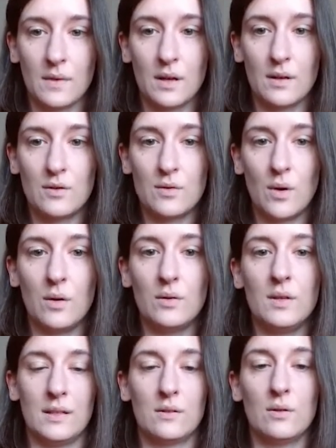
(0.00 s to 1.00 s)
draw the
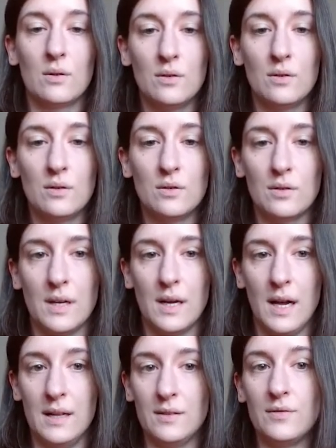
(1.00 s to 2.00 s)
right conclusions
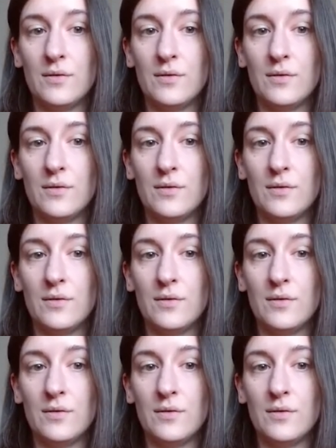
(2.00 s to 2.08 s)
and